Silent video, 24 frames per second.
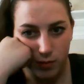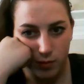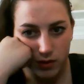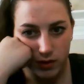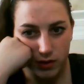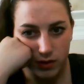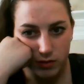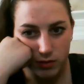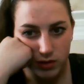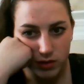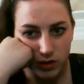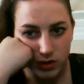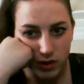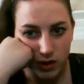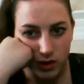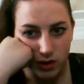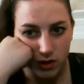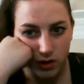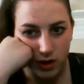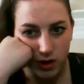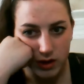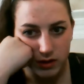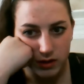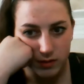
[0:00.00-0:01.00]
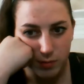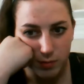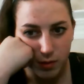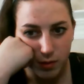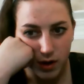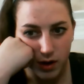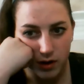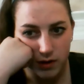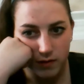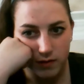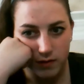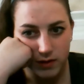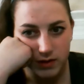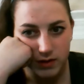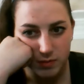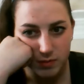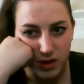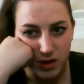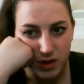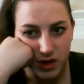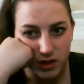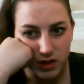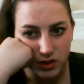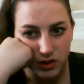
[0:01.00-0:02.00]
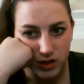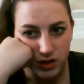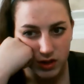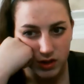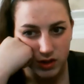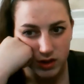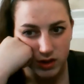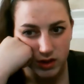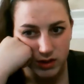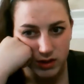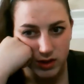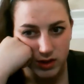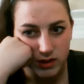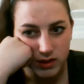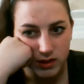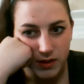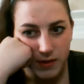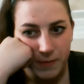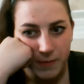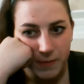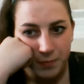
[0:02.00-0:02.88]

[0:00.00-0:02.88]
one language to another. As part of his PhD thesis,